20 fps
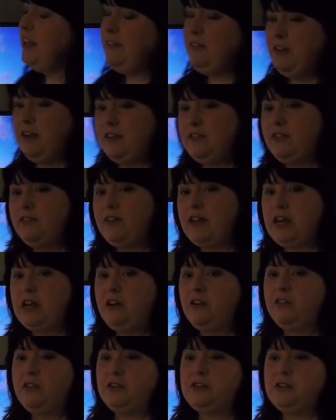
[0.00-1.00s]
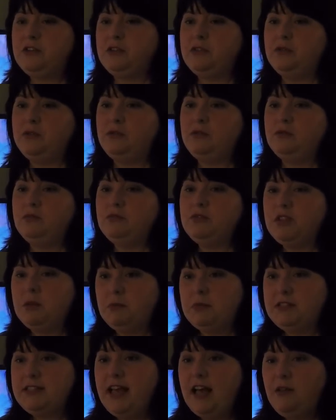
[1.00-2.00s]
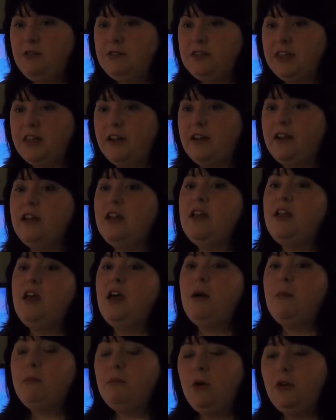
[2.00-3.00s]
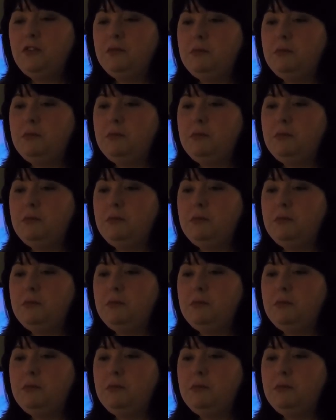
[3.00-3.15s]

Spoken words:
if you're ever invited over to someone's house there, most